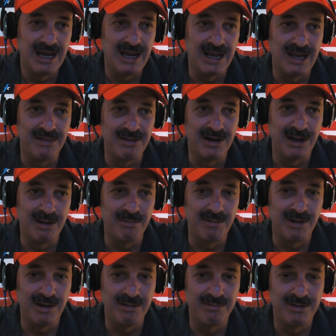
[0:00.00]
And then
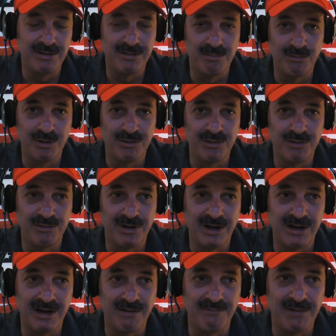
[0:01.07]
I did some research
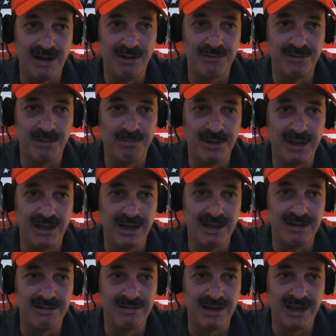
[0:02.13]
on it, and I found something
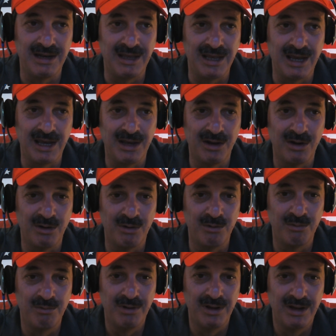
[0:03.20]
in San
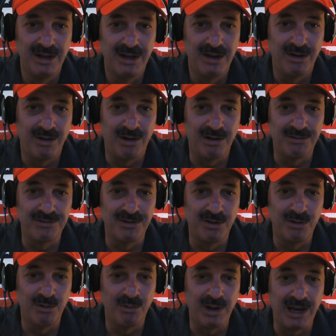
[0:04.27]
Diego
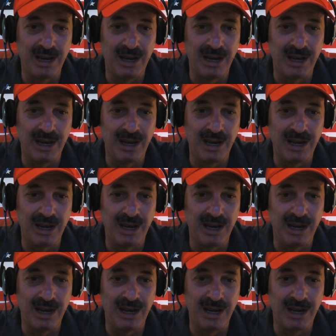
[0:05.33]
also.